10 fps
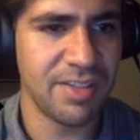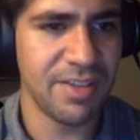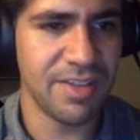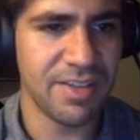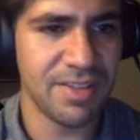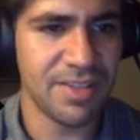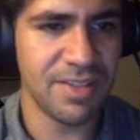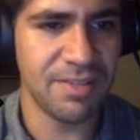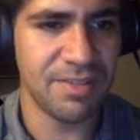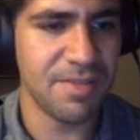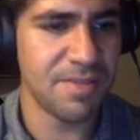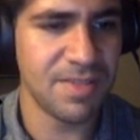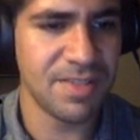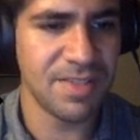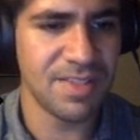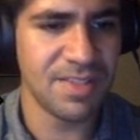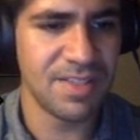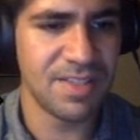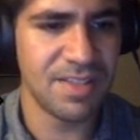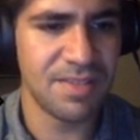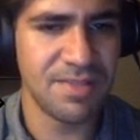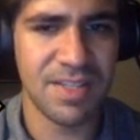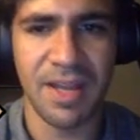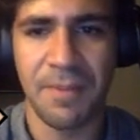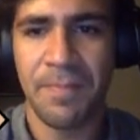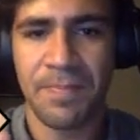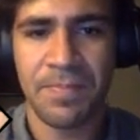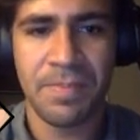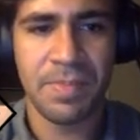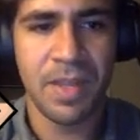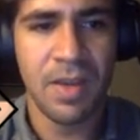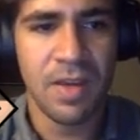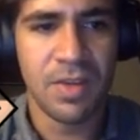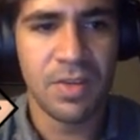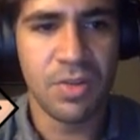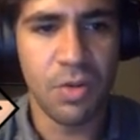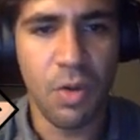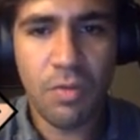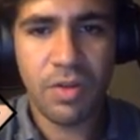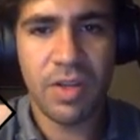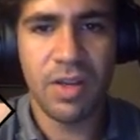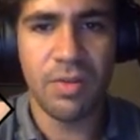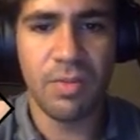All that good stuff. Okay. So over here